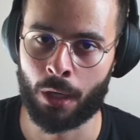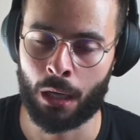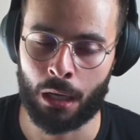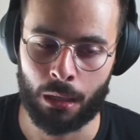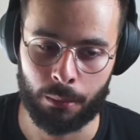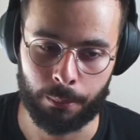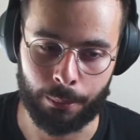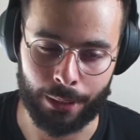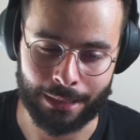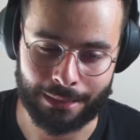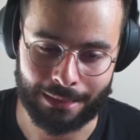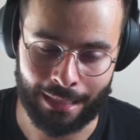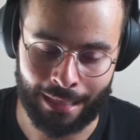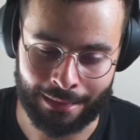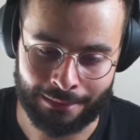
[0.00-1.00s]
but
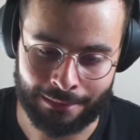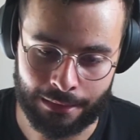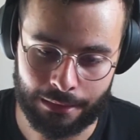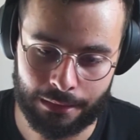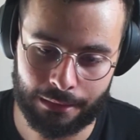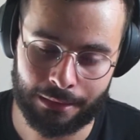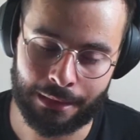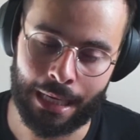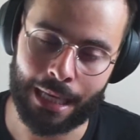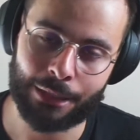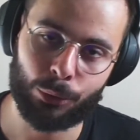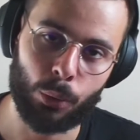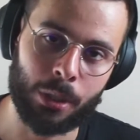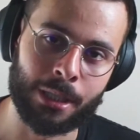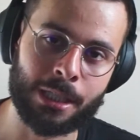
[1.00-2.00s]
I didn't get to
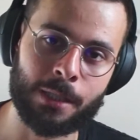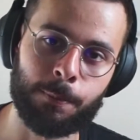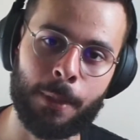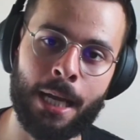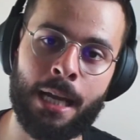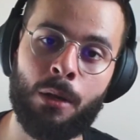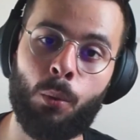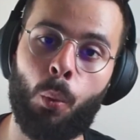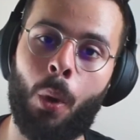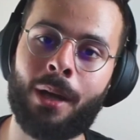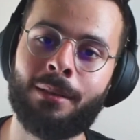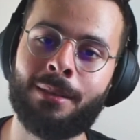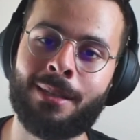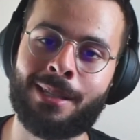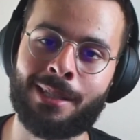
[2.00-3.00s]
explain what the
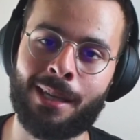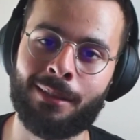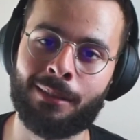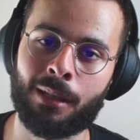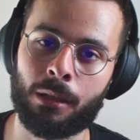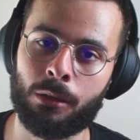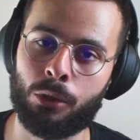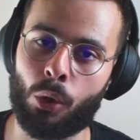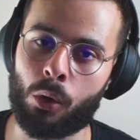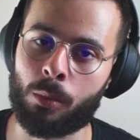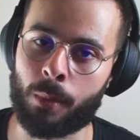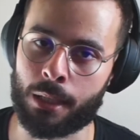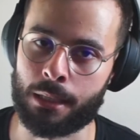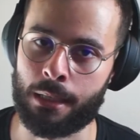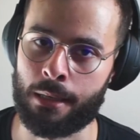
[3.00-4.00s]
Central Dogma
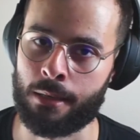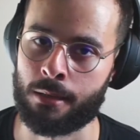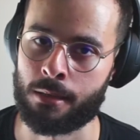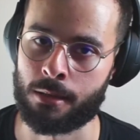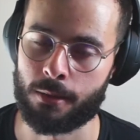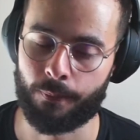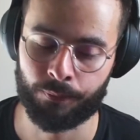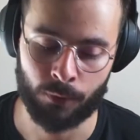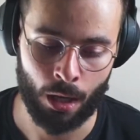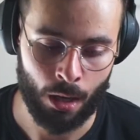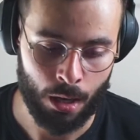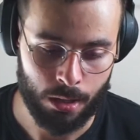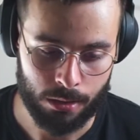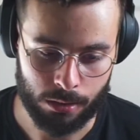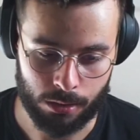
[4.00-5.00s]
is.
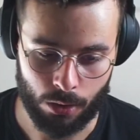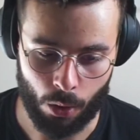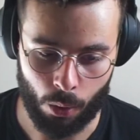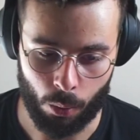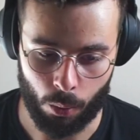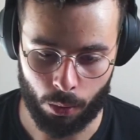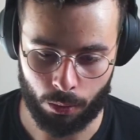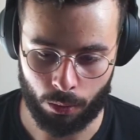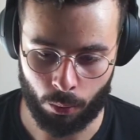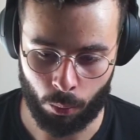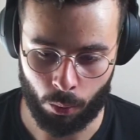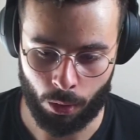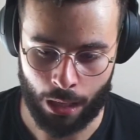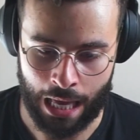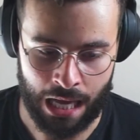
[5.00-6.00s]
So
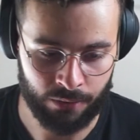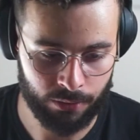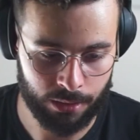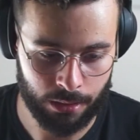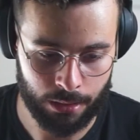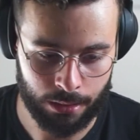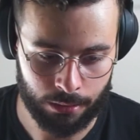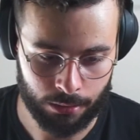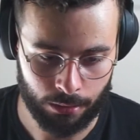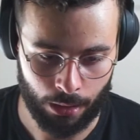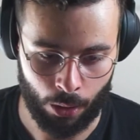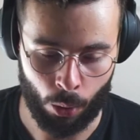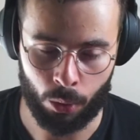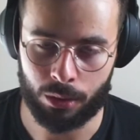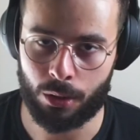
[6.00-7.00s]
everything,
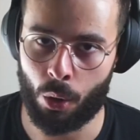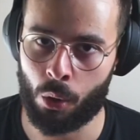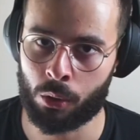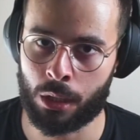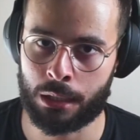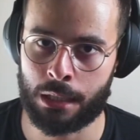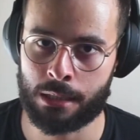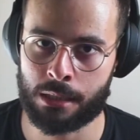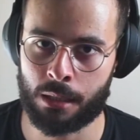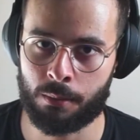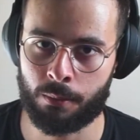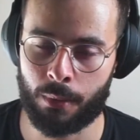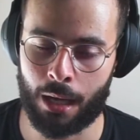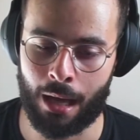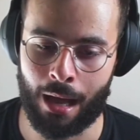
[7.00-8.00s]
all the organism,
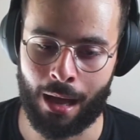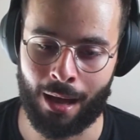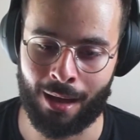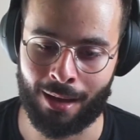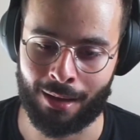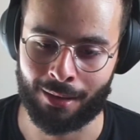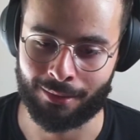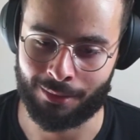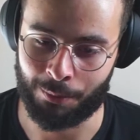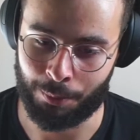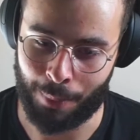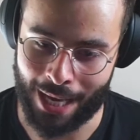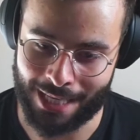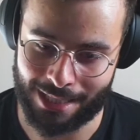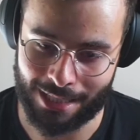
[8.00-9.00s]
the
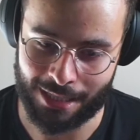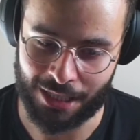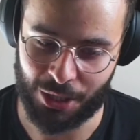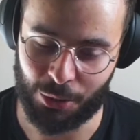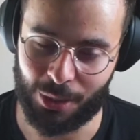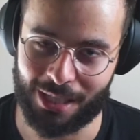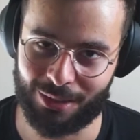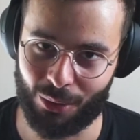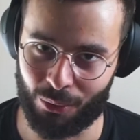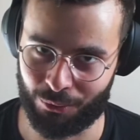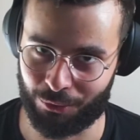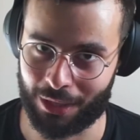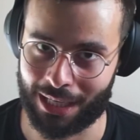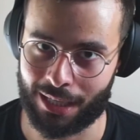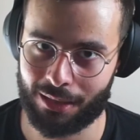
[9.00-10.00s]
basic unit of
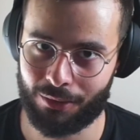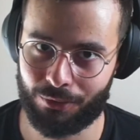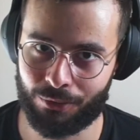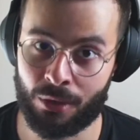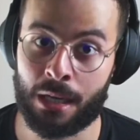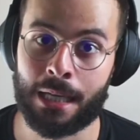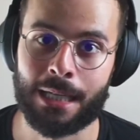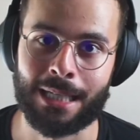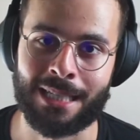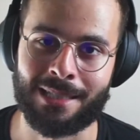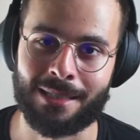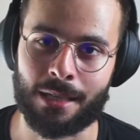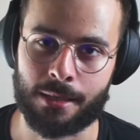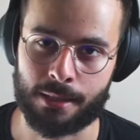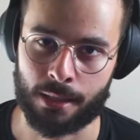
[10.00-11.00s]
life is the
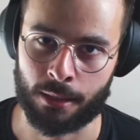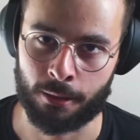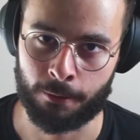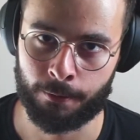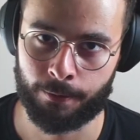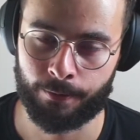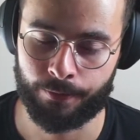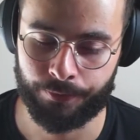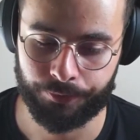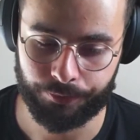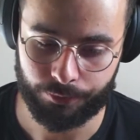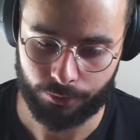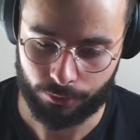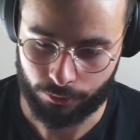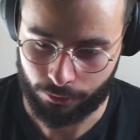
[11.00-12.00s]
cell.
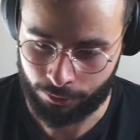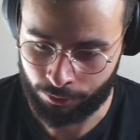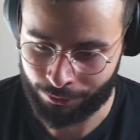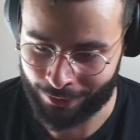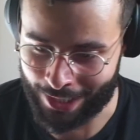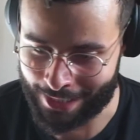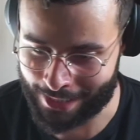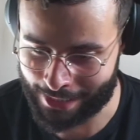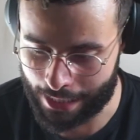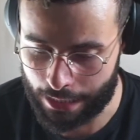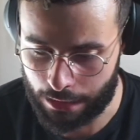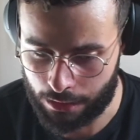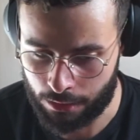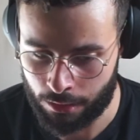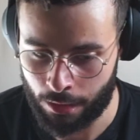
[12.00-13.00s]
The cell
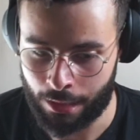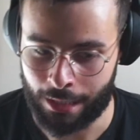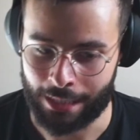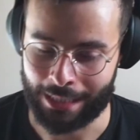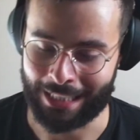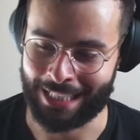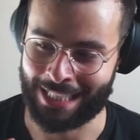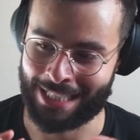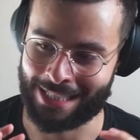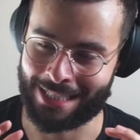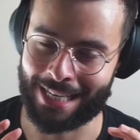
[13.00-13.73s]
is the